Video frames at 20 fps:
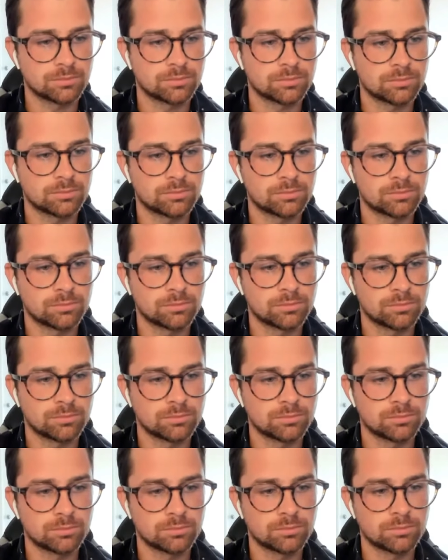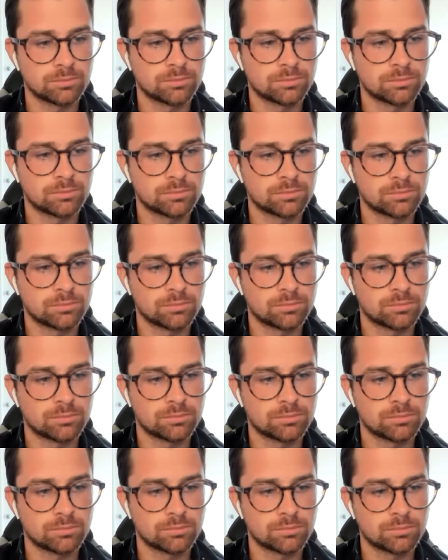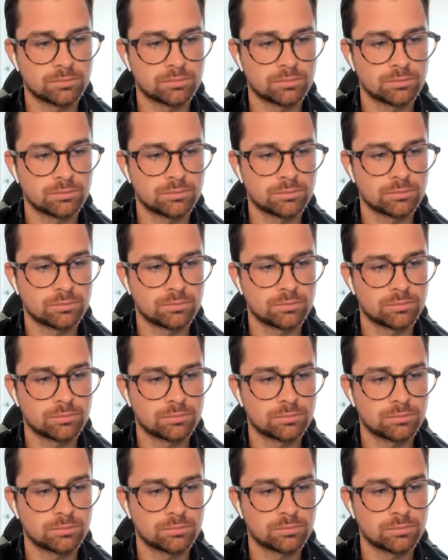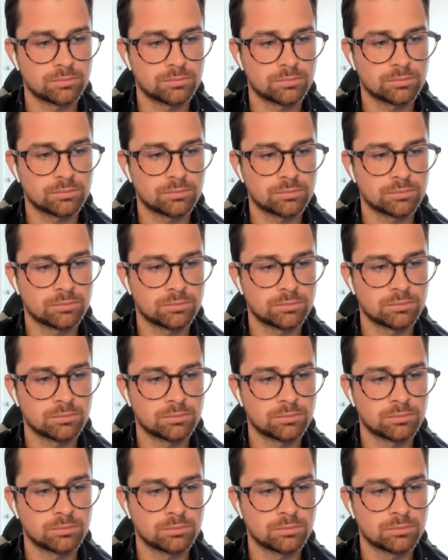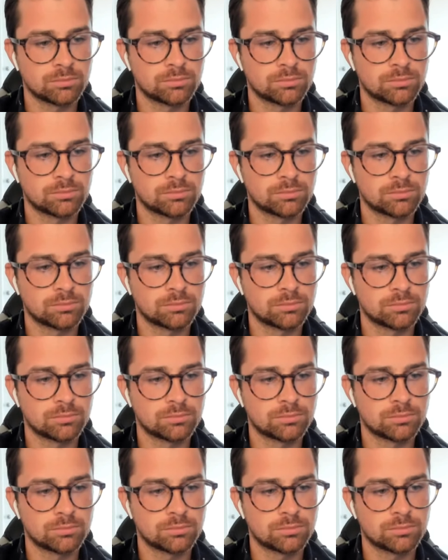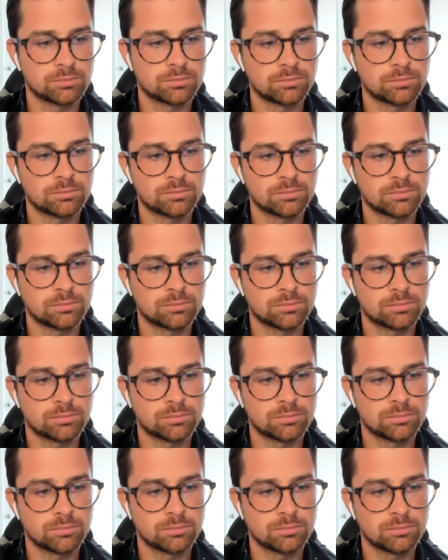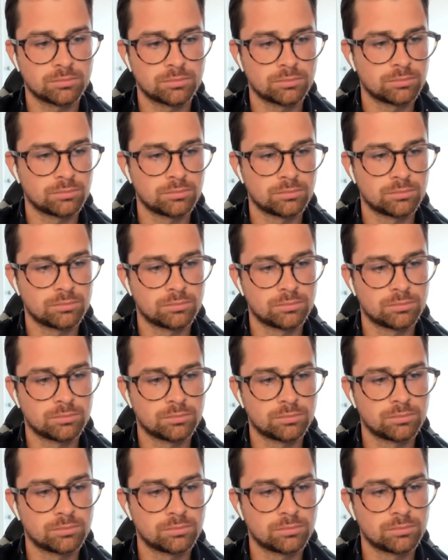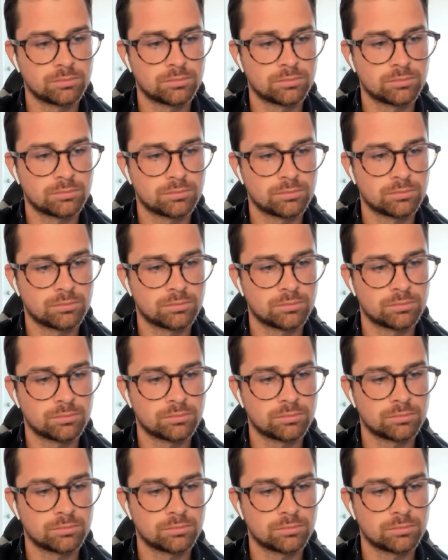This person isn't speaking.